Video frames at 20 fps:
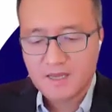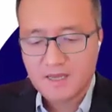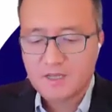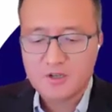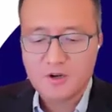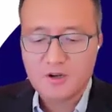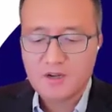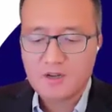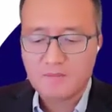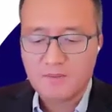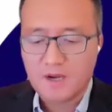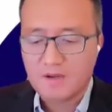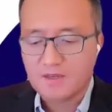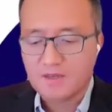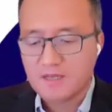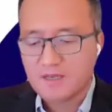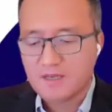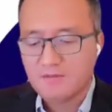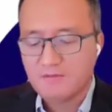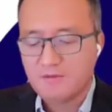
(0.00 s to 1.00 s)
he talked about
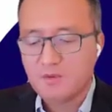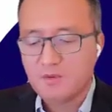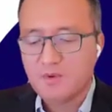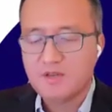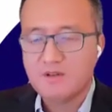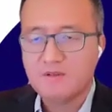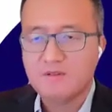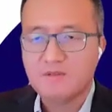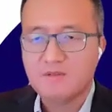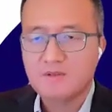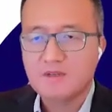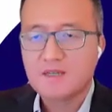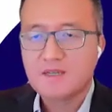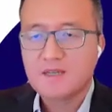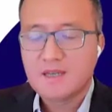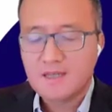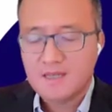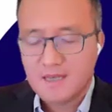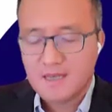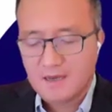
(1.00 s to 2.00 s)
for
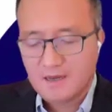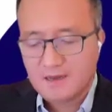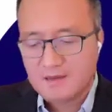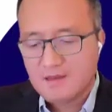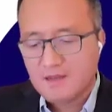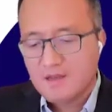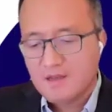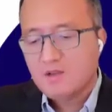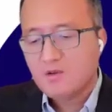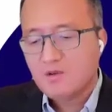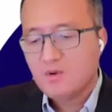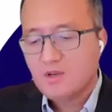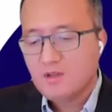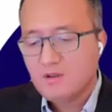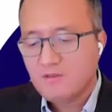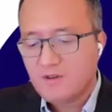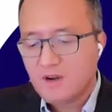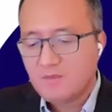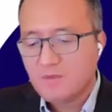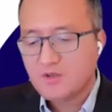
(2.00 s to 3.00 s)

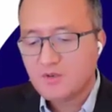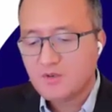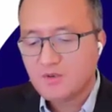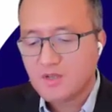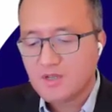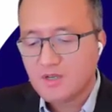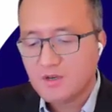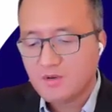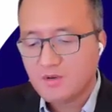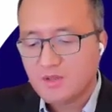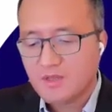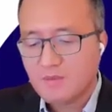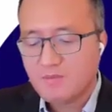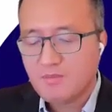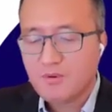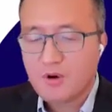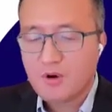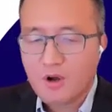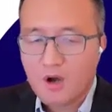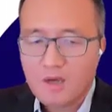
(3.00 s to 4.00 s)
radiopharmaceutical, the
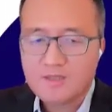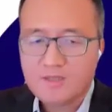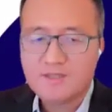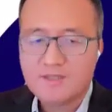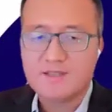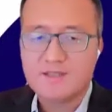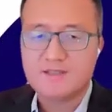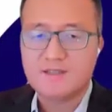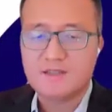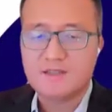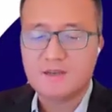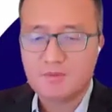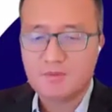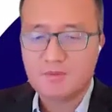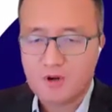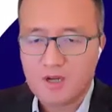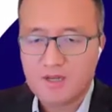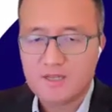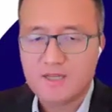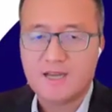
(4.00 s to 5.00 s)
process is a
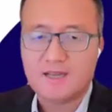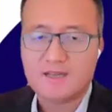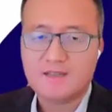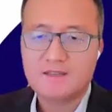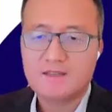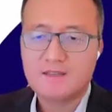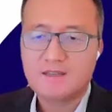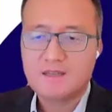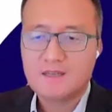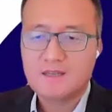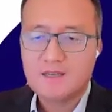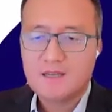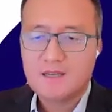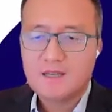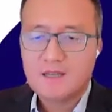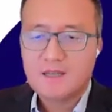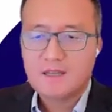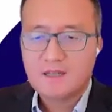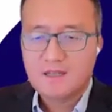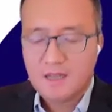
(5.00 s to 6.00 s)
product.
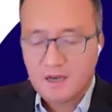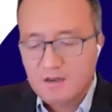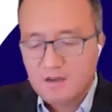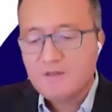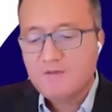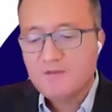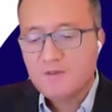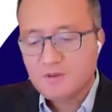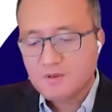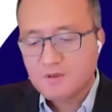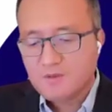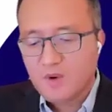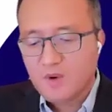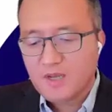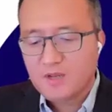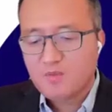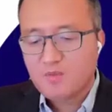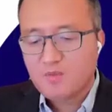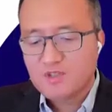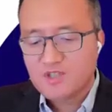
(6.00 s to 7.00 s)
Now, if you
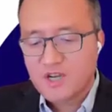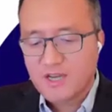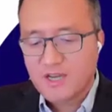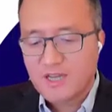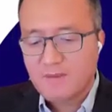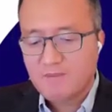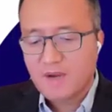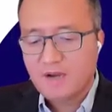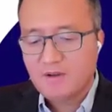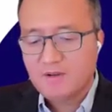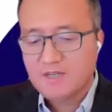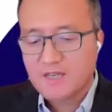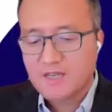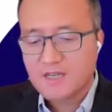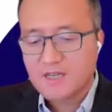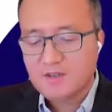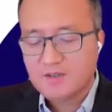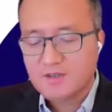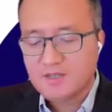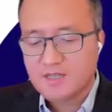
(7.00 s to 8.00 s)
want China
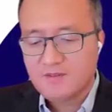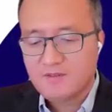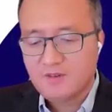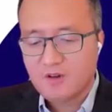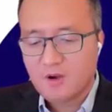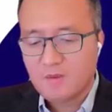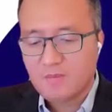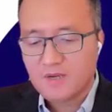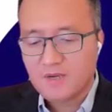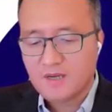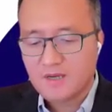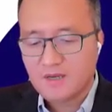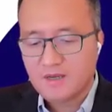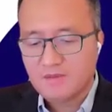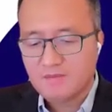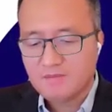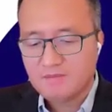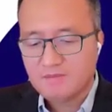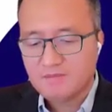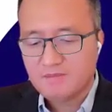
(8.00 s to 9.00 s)
Biotech to develop
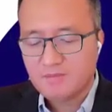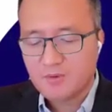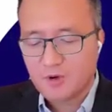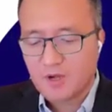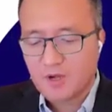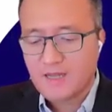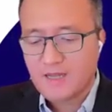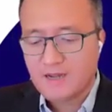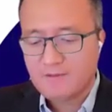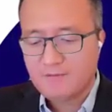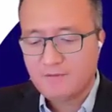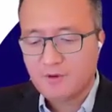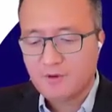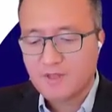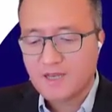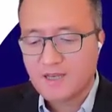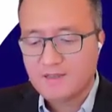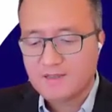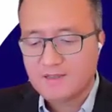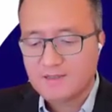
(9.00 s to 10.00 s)
a product for
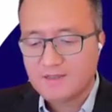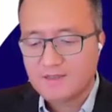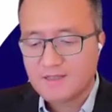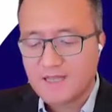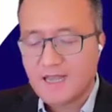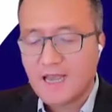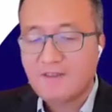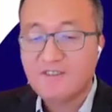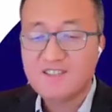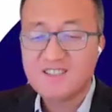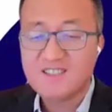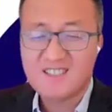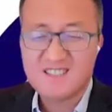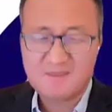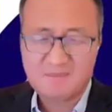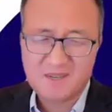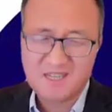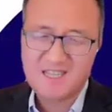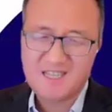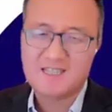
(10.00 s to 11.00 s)
this, they have to
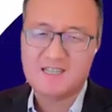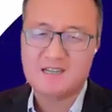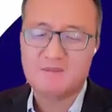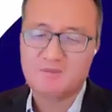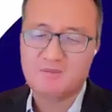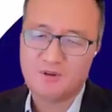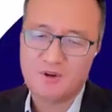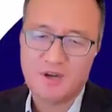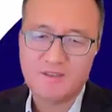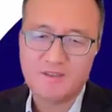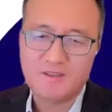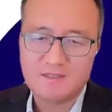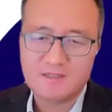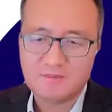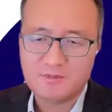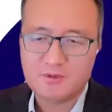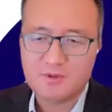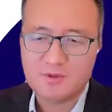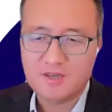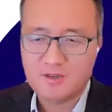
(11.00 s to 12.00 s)
split their process
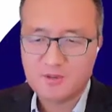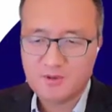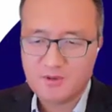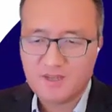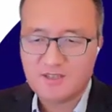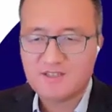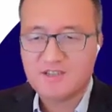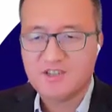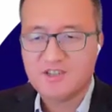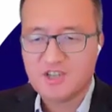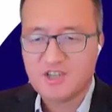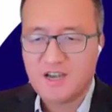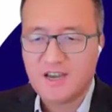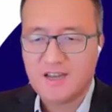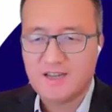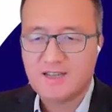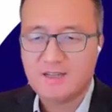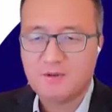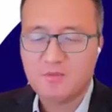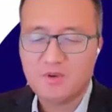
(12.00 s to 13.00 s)
between US and
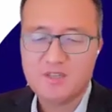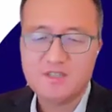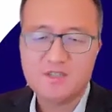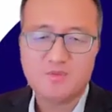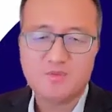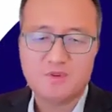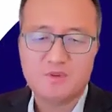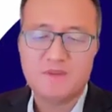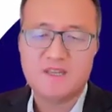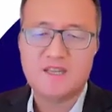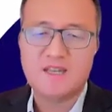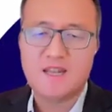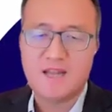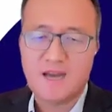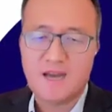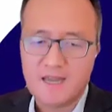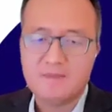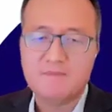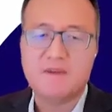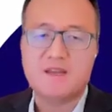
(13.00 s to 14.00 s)
China, which would be a
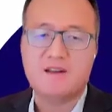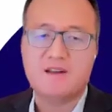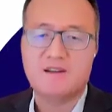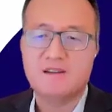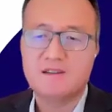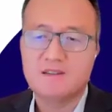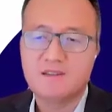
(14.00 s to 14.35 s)
nightmare.